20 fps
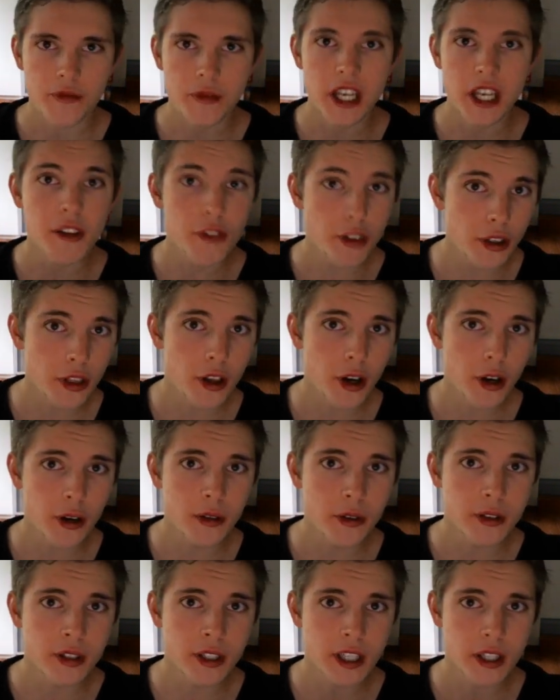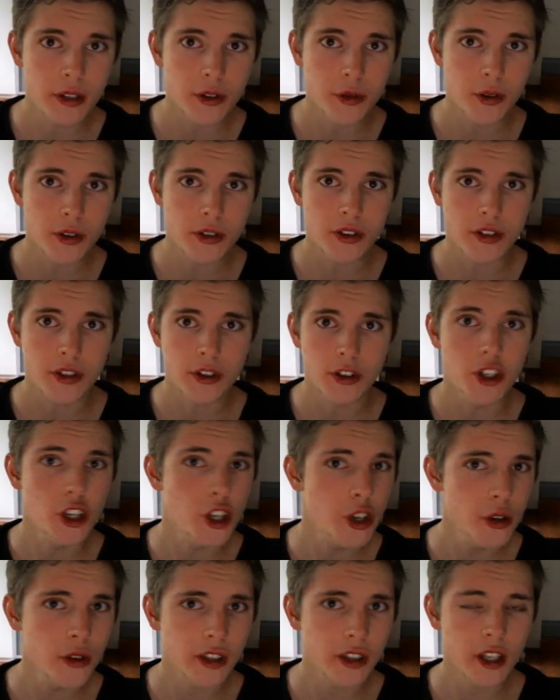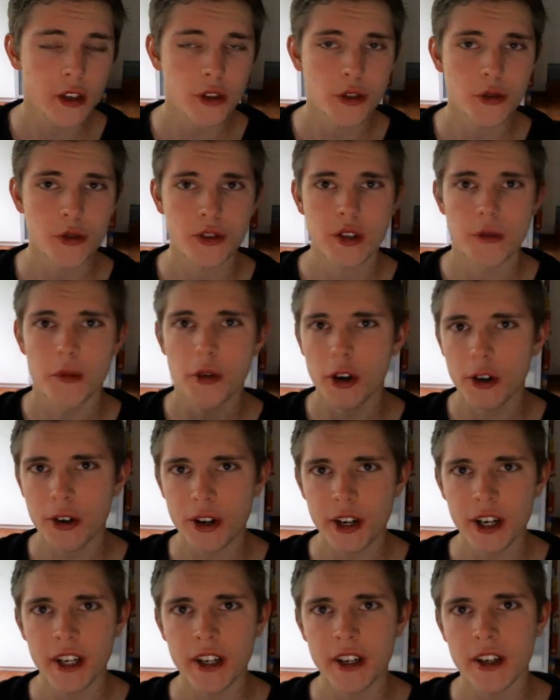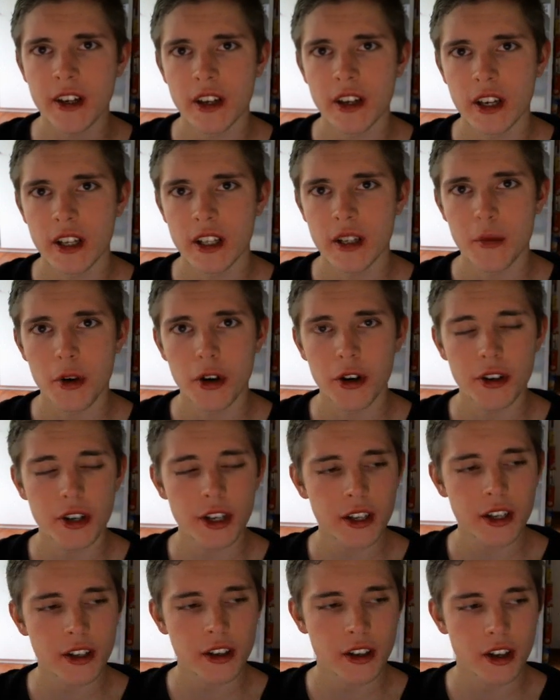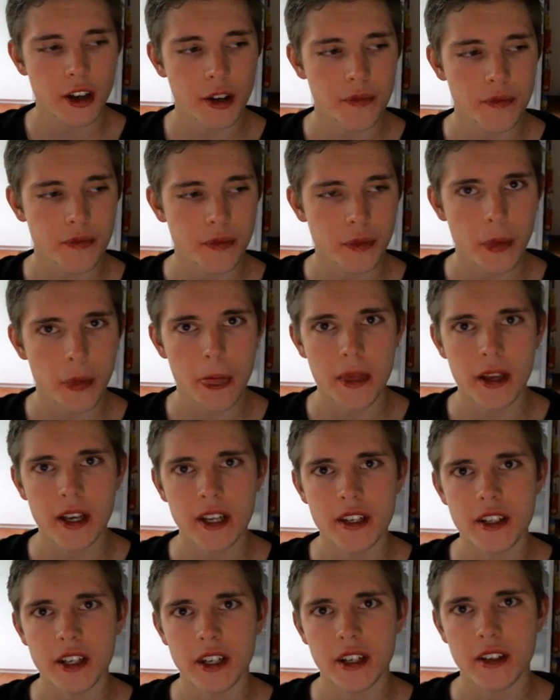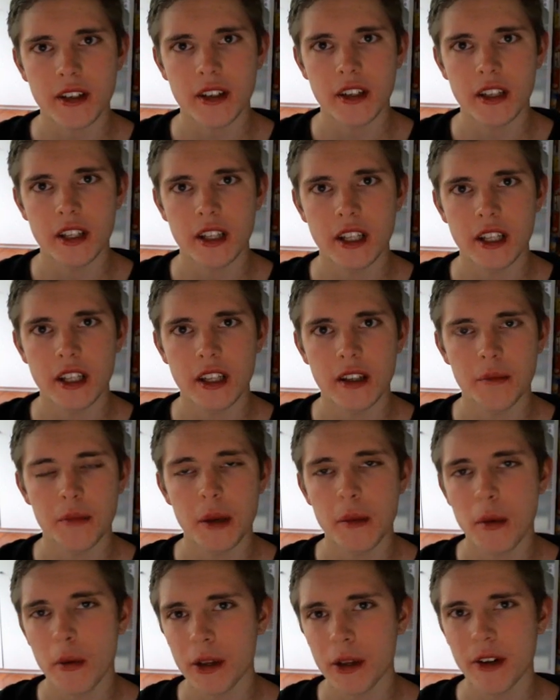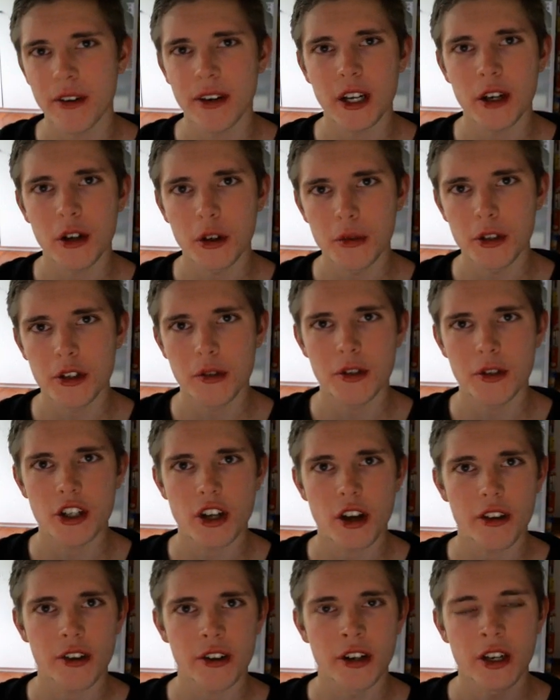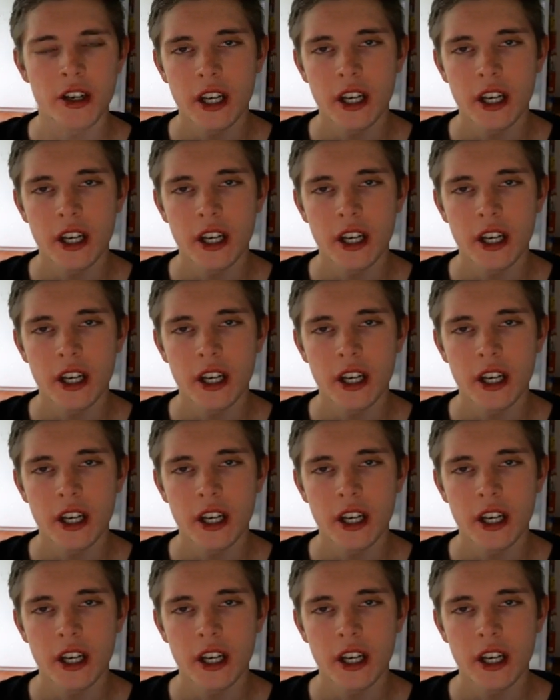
even though this was new and this was democratic, thing is, like, people were not equal between each other.